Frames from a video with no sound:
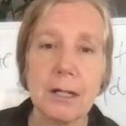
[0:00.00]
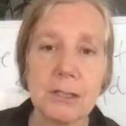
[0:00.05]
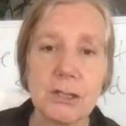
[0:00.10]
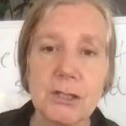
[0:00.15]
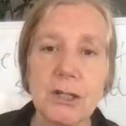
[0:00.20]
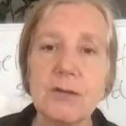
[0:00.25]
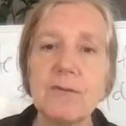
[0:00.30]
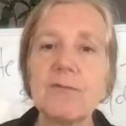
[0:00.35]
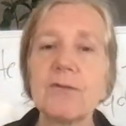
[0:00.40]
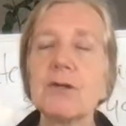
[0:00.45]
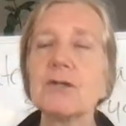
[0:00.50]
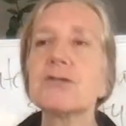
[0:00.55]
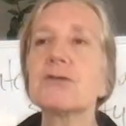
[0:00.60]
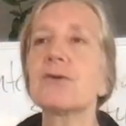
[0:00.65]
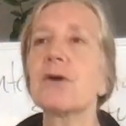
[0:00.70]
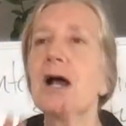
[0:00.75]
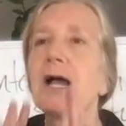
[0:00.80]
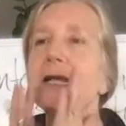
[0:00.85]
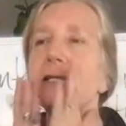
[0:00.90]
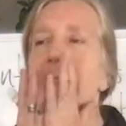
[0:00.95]
It's good for
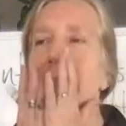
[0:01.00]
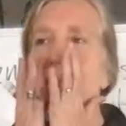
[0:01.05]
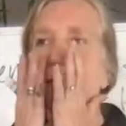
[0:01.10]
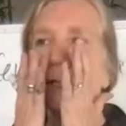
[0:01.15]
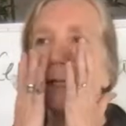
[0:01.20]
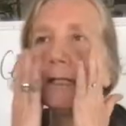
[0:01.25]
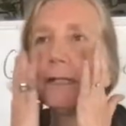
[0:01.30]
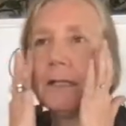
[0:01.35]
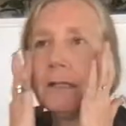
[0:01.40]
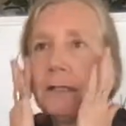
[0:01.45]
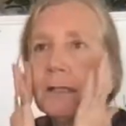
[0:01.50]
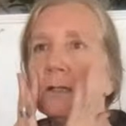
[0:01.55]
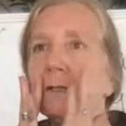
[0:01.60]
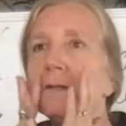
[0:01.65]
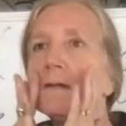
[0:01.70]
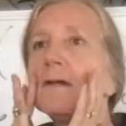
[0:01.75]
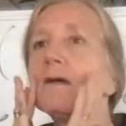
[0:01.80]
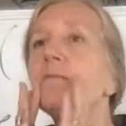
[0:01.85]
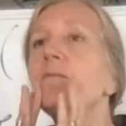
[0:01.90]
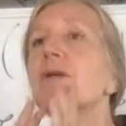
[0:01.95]
dry skin,
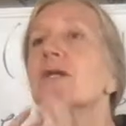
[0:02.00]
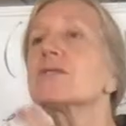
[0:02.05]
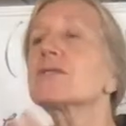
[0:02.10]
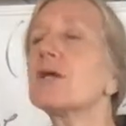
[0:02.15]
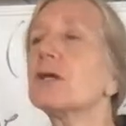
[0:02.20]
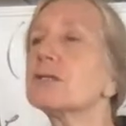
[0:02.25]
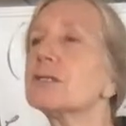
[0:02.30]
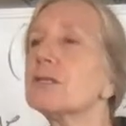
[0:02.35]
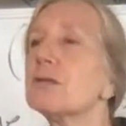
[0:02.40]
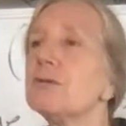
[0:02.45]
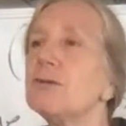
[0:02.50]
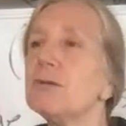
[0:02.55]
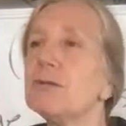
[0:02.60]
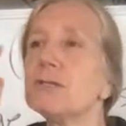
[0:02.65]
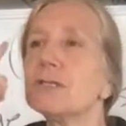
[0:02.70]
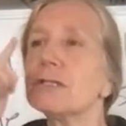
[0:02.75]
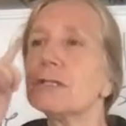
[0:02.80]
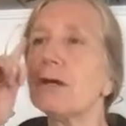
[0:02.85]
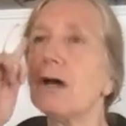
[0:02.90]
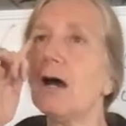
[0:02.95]
but it's also
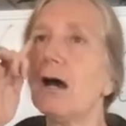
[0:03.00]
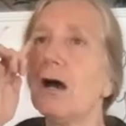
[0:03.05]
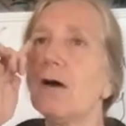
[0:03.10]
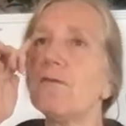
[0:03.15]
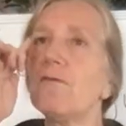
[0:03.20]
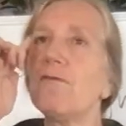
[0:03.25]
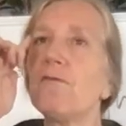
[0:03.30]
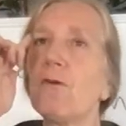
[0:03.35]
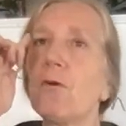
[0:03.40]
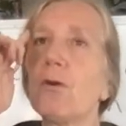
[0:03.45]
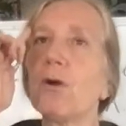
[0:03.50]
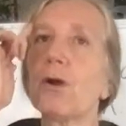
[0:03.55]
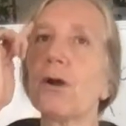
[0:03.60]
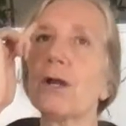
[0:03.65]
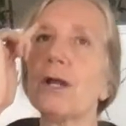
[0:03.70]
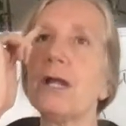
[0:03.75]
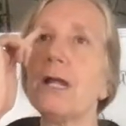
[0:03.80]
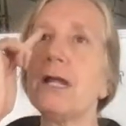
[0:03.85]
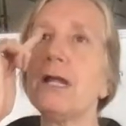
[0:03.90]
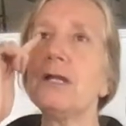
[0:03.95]
used uh,
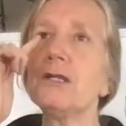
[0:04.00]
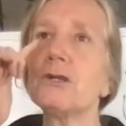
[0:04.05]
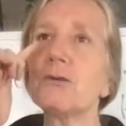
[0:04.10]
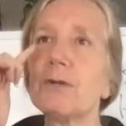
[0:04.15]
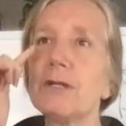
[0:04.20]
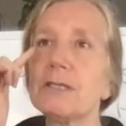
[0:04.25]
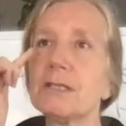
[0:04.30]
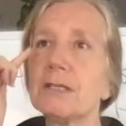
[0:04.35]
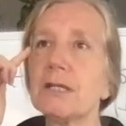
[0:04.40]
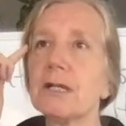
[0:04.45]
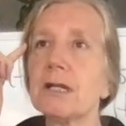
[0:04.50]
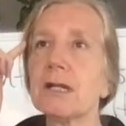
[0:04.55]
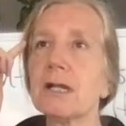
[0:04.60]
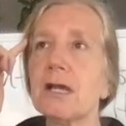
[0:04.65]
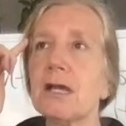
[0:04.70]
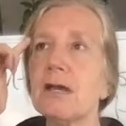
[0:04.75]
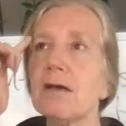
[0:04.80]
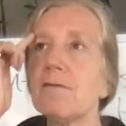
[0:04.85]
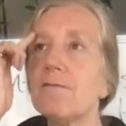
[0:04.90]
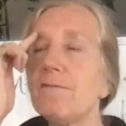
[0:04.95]
for increasing
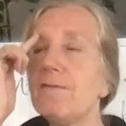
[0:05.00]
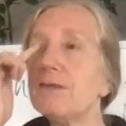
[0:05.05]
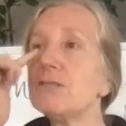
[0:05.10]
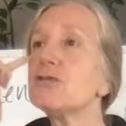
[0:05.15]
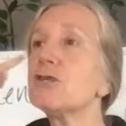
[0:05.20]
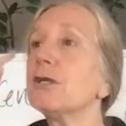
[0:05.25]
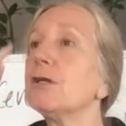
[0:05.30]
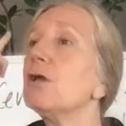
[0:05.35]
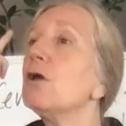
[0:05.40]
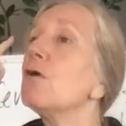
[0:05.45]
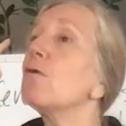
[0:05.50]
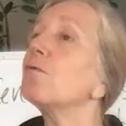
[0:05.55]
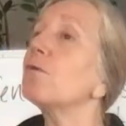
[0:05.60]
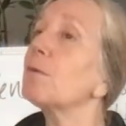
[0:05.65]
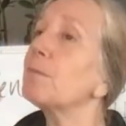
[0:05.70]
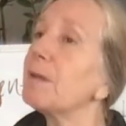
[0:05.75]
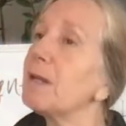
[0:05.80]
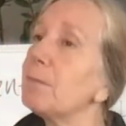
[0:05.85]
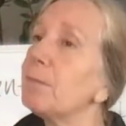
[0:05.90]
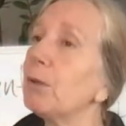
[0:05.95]
vision
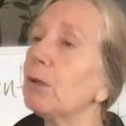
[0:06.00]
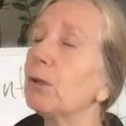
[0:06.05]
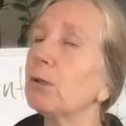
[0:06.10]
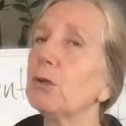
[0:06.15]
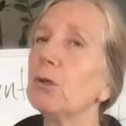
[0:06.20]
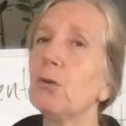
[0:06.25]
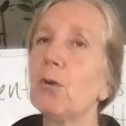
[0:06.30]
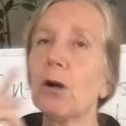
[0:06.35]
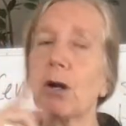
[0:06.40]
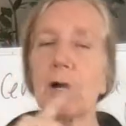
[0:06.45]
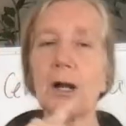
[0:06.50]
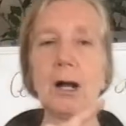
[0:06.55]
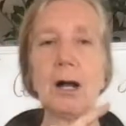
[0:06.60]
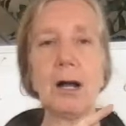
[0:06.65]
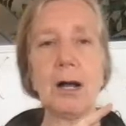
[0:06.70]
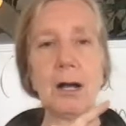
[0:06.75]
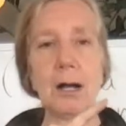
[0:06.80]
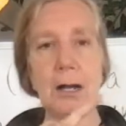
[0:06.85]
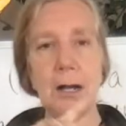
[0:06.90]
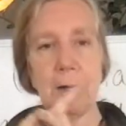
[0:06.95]
for people who are
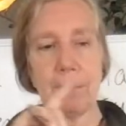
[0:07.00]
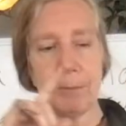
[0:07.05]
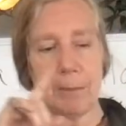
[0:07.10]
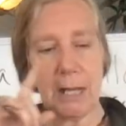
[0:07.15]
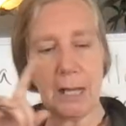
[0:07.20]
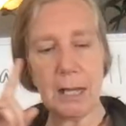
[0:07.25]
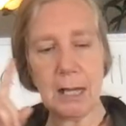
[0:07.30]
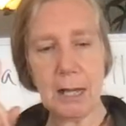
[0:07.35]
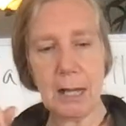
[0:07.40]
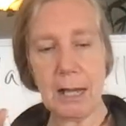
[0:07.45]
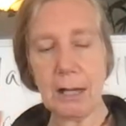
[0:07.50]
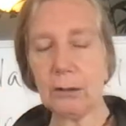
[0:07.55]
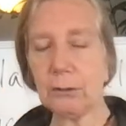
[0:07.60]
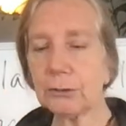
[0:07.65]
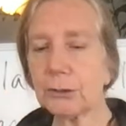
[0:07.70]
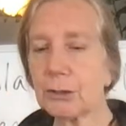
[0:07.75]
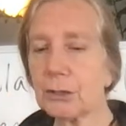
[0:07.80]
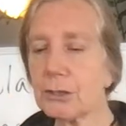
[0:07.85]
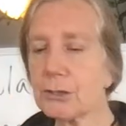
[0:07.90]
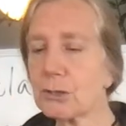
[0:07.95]
um, uh,
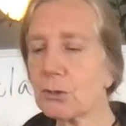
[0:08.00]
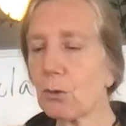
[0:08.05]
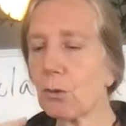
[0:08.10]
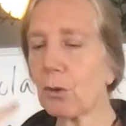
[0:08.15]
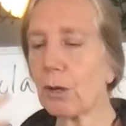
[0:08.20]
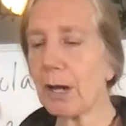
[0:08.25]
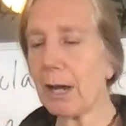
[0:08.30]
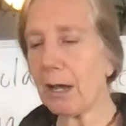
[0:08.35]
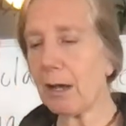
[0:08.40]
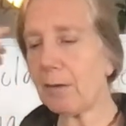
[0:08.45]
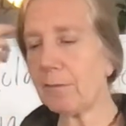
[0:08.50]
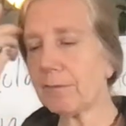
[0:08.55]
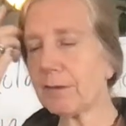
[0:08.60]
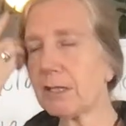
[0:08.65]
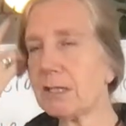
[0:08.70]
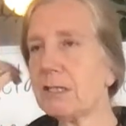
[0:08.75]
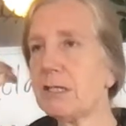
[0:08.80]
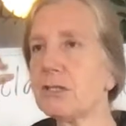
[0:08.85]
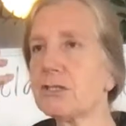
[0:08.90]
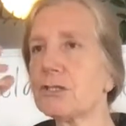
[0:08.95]
elders or have
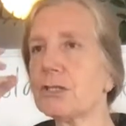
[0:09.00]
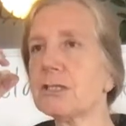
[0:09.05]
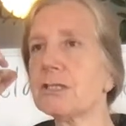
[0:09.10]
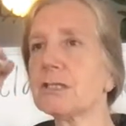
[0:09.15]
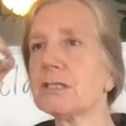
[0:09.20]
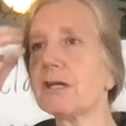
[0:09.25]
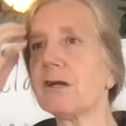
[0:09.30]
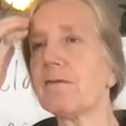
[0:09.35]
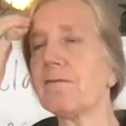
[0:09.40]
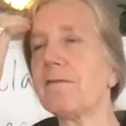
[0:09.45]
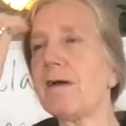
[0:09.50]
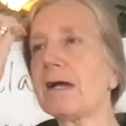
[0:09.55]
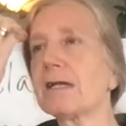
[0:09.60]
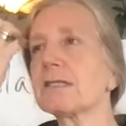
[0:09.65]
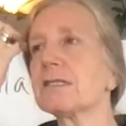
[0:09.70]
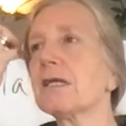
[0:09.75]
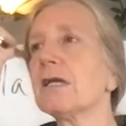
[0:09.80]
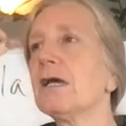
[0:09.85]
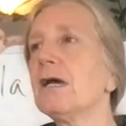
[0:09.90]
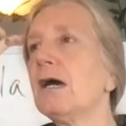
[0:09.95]
conditions that
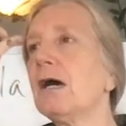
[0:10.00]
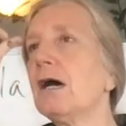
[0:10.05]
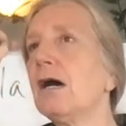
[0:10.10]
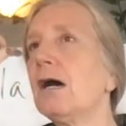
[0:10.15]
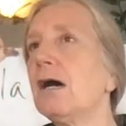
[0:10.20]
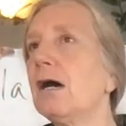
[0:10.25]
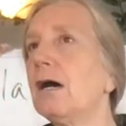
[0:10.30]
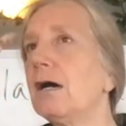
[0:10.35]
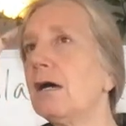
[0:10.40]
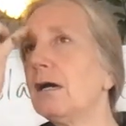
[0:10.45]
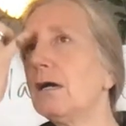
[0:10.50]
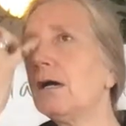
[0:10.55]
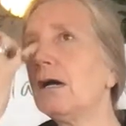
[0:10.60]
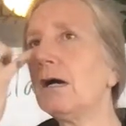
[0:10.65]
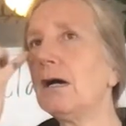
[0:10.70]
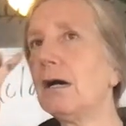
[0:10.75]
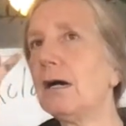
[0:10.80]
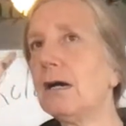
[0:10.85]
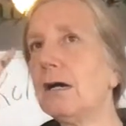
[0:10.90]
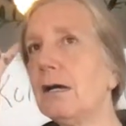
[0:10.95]
affect uh,
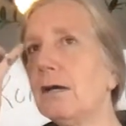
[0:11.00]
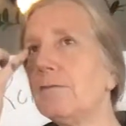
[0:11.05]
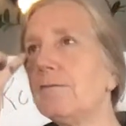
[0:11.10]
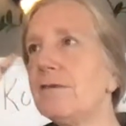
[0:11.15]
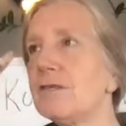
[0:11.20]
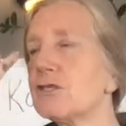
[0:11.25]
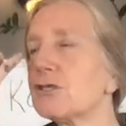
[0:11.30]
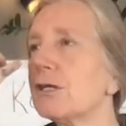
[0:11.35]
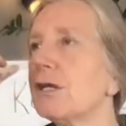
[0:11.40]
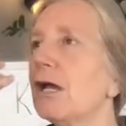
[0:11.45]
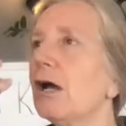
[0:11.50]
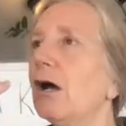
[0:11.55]
uh, vision